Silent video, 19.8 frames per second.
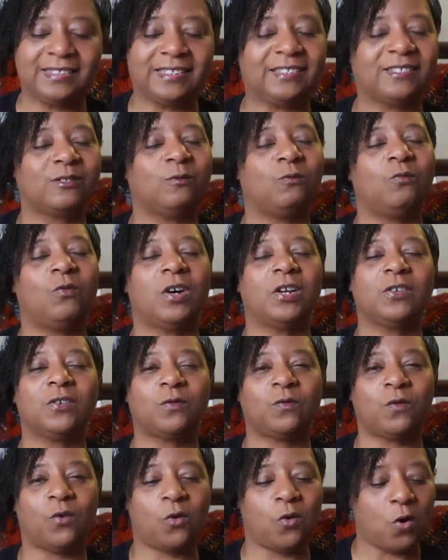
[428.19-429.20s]
this
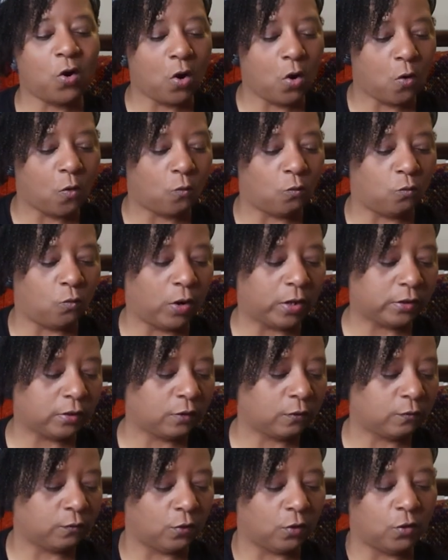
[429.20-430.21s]
wonderful,
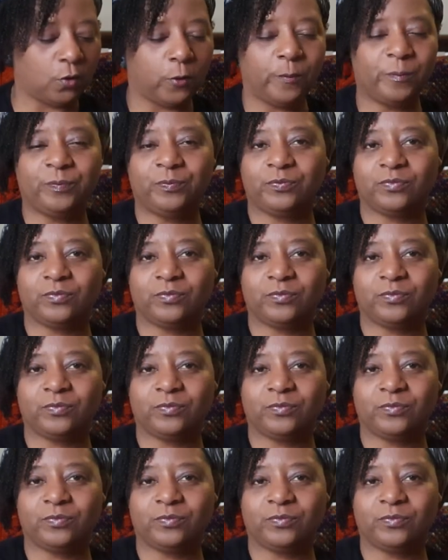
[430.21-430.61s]
wonderful